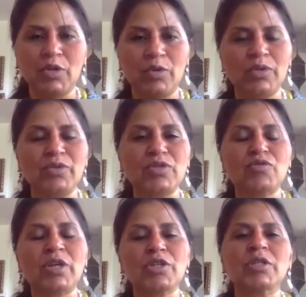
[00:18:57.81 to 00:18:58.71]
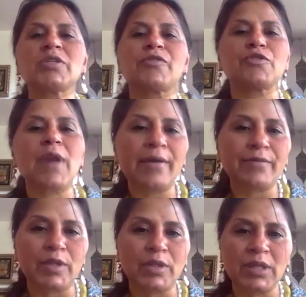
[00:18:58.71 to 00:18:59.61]
know the restrictions of
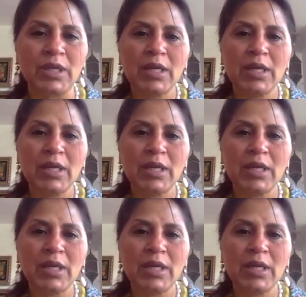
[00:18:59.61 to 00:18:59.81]
travel